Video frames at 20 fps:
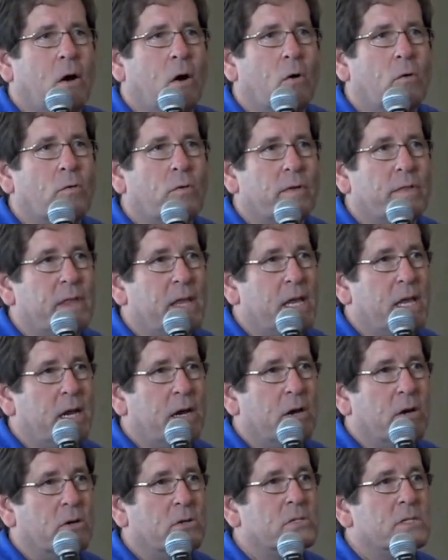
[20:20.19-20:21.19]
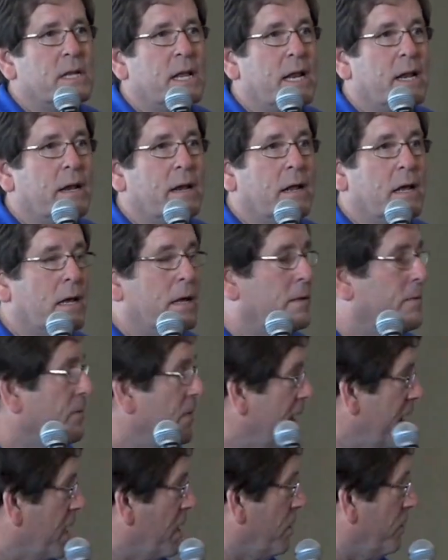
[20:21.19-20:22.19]
over the years, and
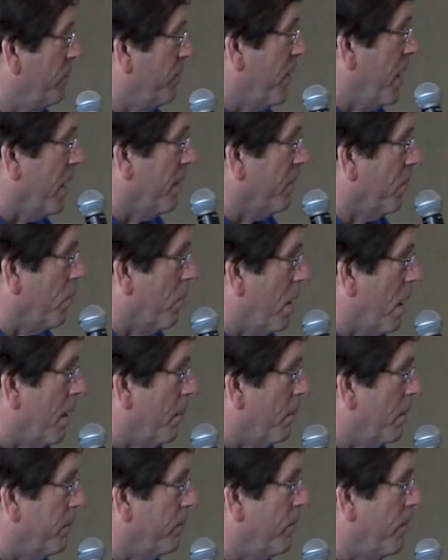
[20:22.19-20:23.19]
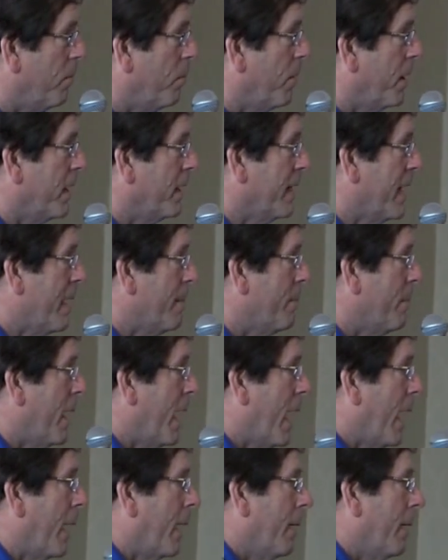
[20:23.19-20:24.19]
thank you, Father Robert, for bringing that back.